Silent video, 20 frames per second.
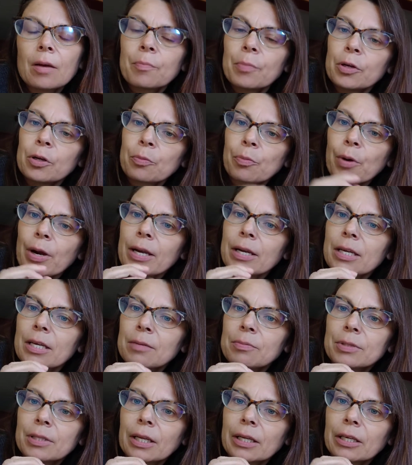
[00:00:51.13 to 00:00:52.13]
but your brain
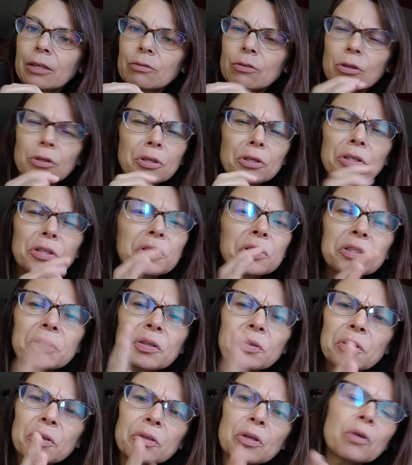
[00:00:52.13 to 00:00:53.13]
keeps telling you,
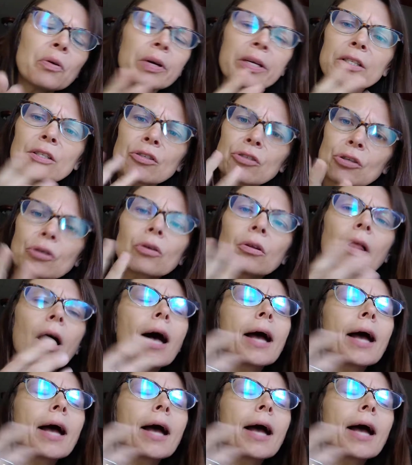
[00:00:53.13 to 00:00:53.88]
no, it's a circle.